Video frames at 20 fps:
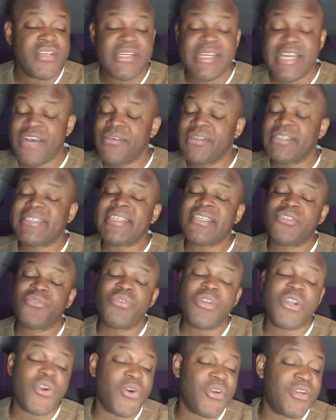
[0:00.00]
Nowadays
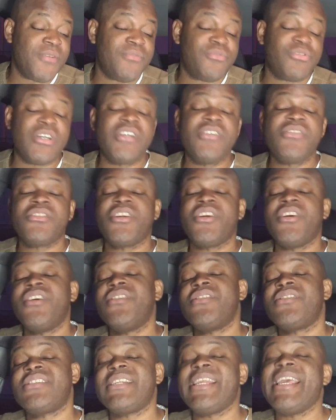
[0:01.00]
we call them runs
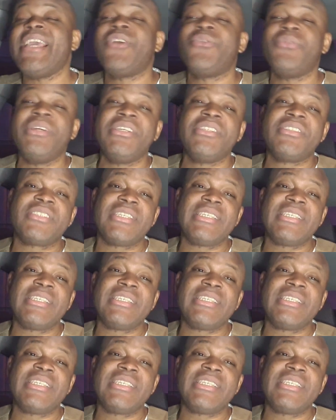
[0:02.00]
girls, slay queens.